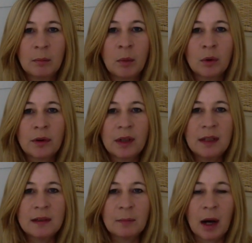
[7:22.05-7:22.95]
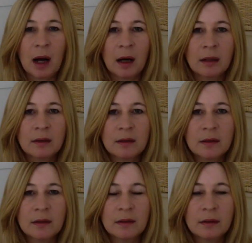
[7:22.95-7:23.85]
both these
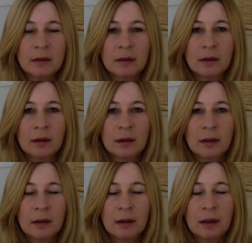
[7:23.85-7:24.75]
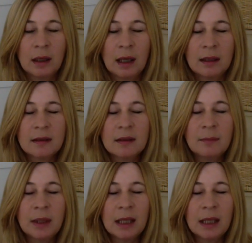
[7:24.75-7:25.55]
parts, and simply